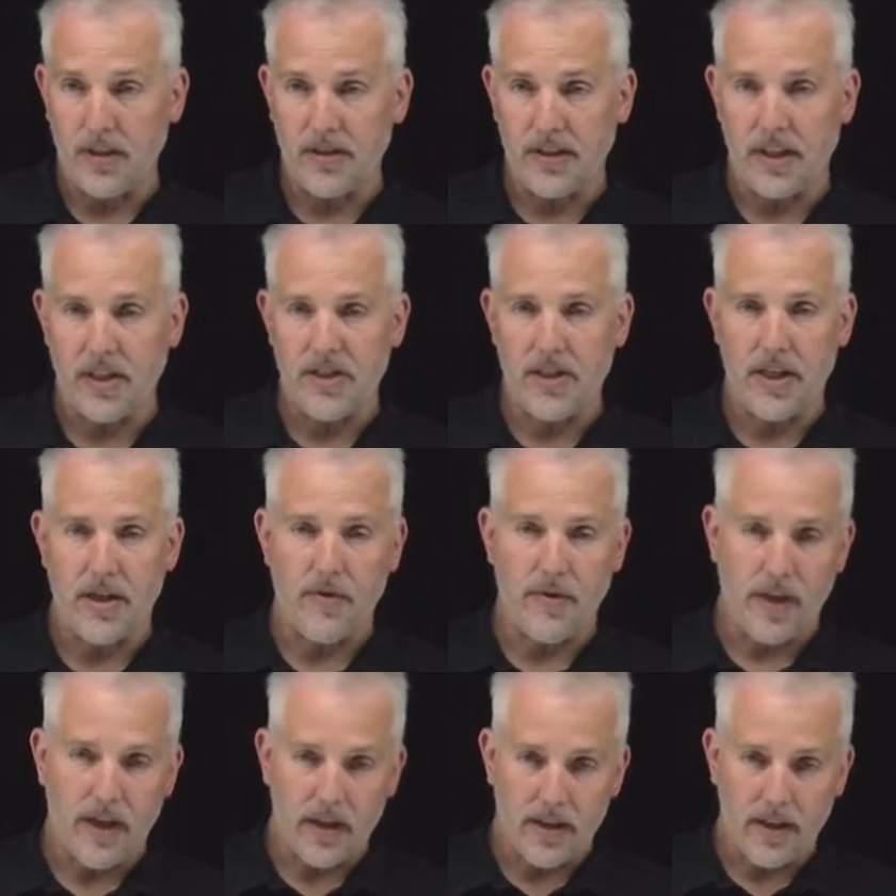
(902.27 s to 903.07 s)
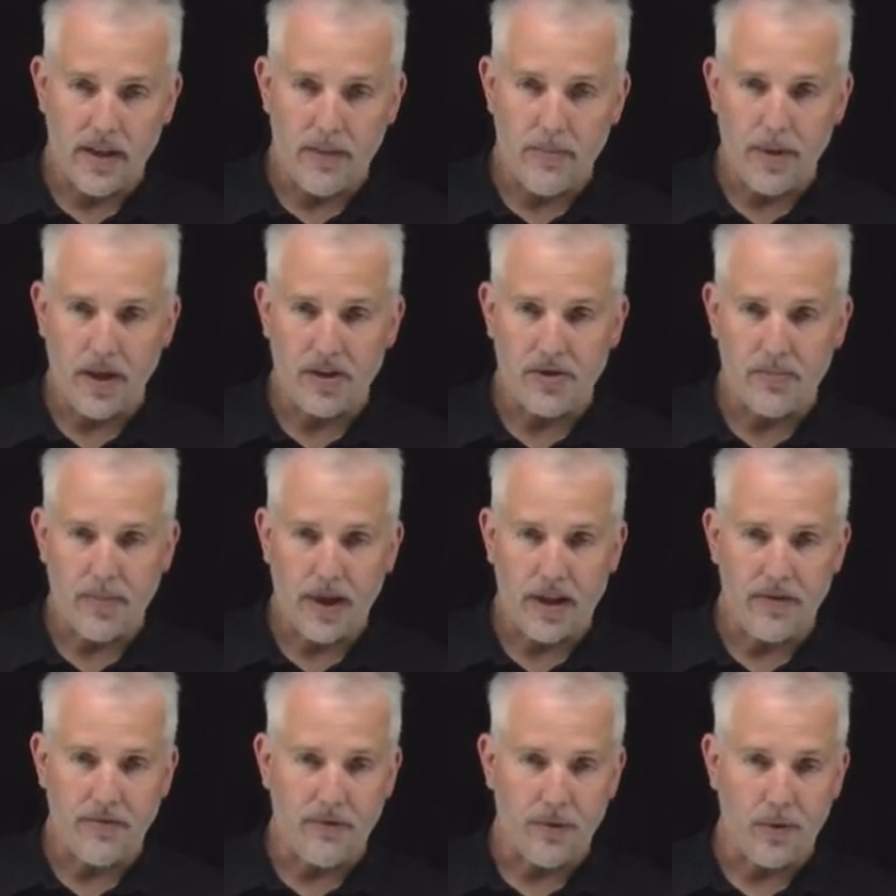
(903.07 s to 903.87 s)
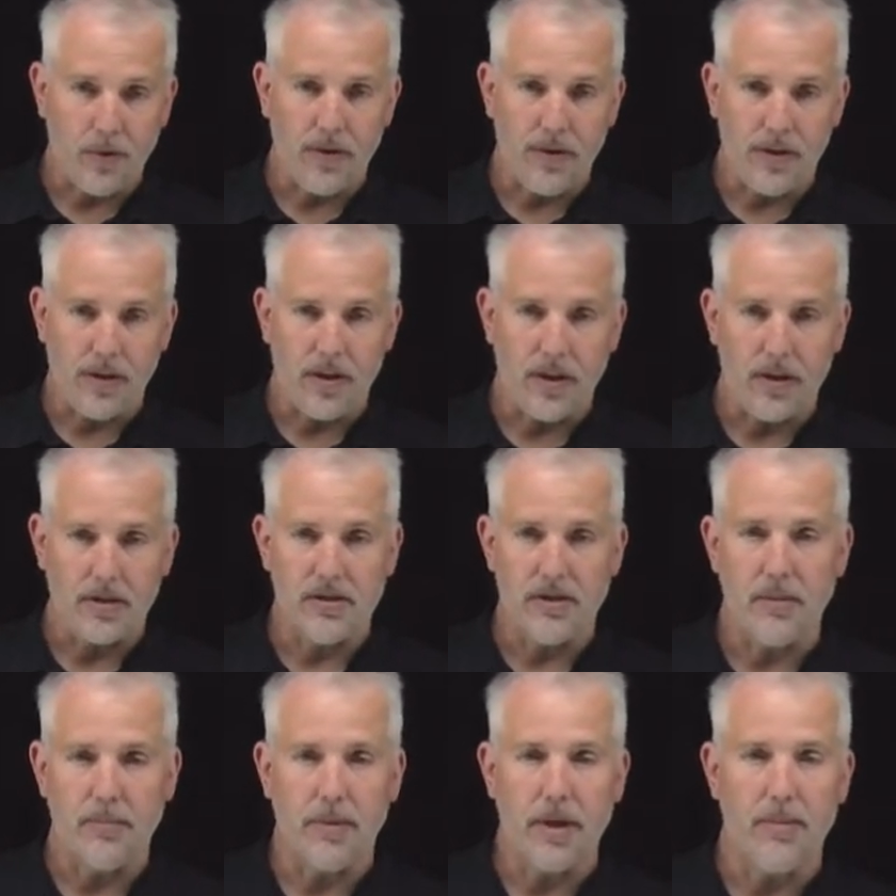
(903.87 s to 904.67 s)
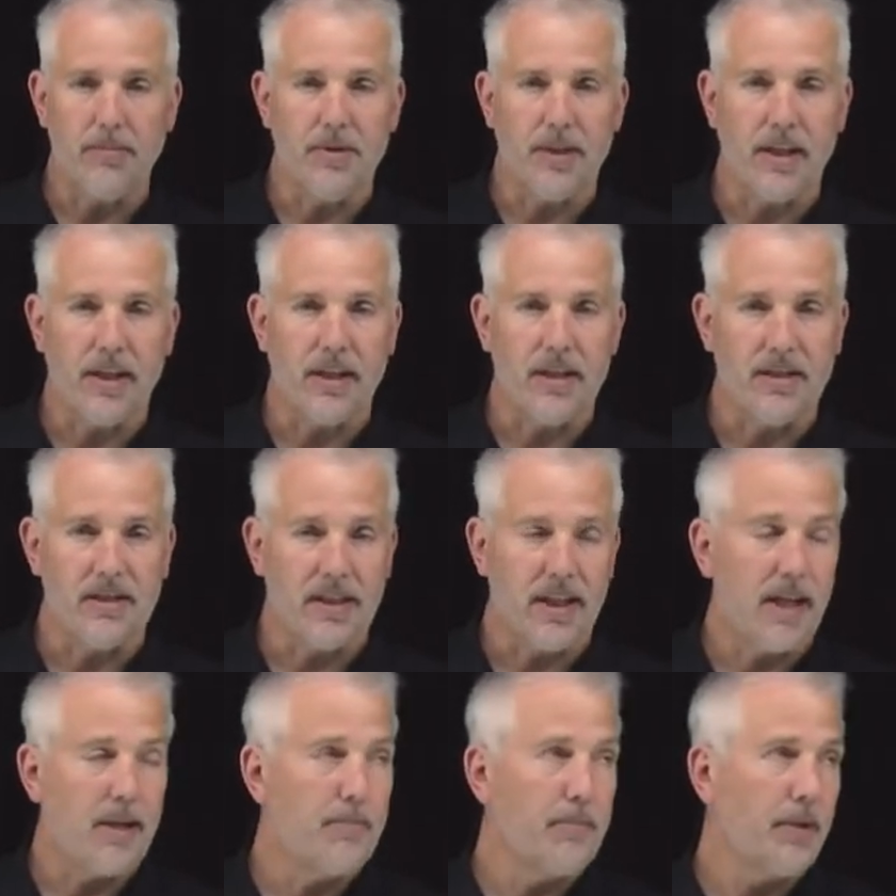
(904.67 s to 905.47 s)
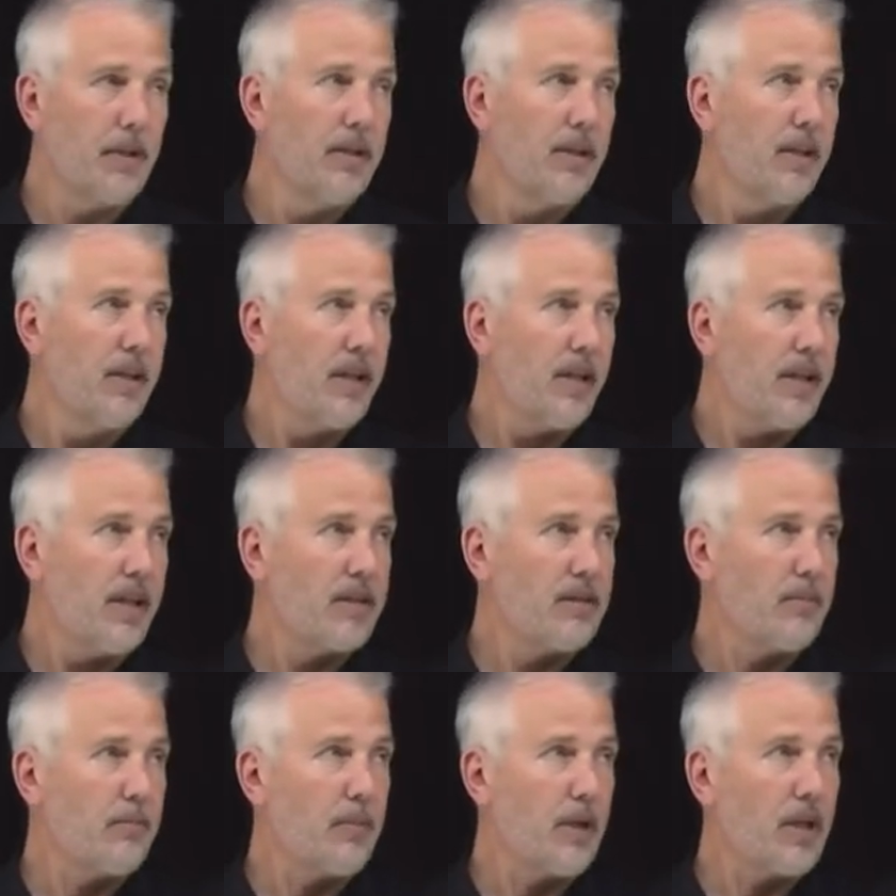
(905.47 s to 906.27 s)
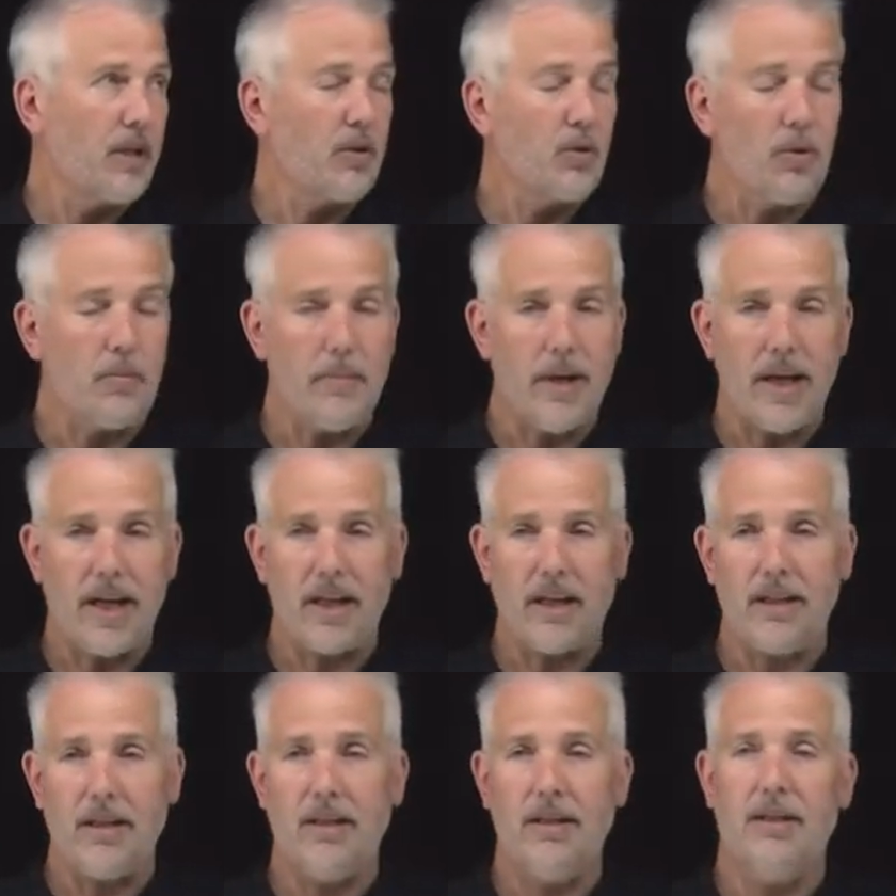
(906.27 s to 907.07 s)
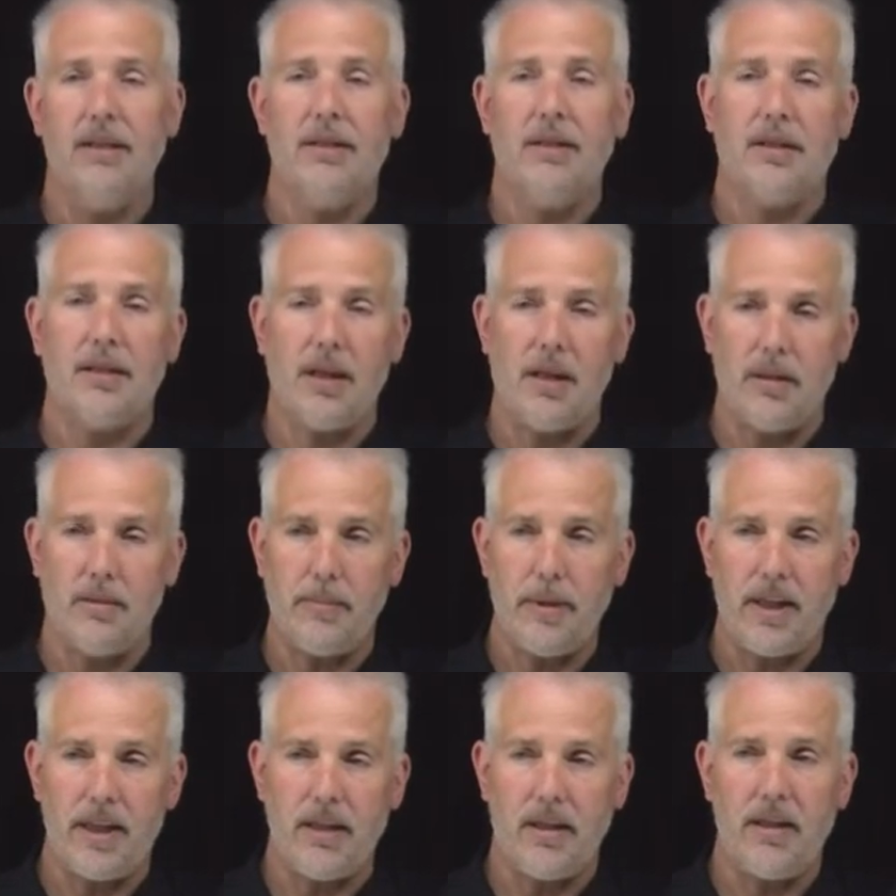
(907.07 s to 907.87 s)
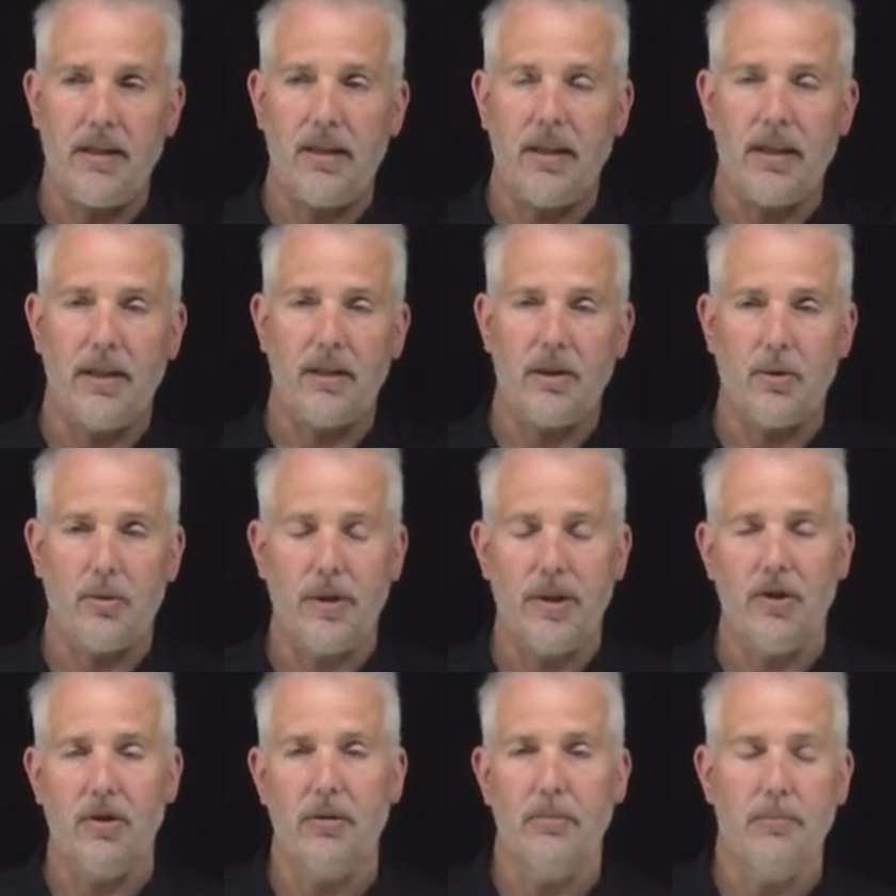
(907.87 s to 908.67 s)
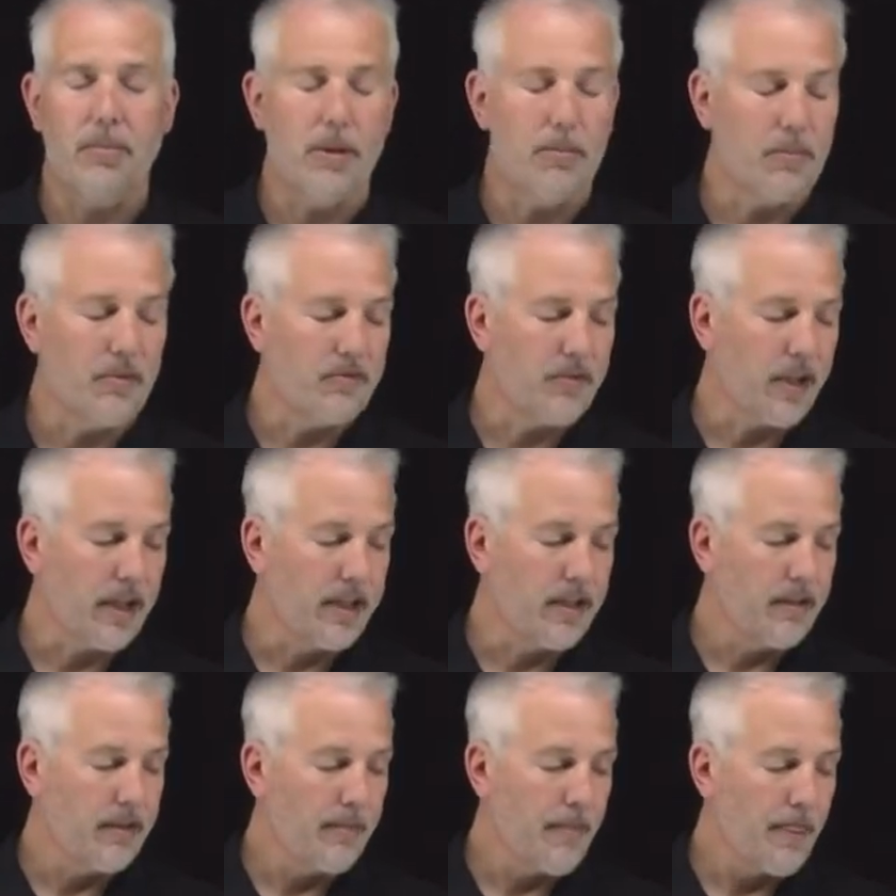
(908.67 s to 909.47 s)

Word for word: get generated, they bounce back and forth, and then sometimes they can escape as a monochromatic, collimated, and coherent beam of light.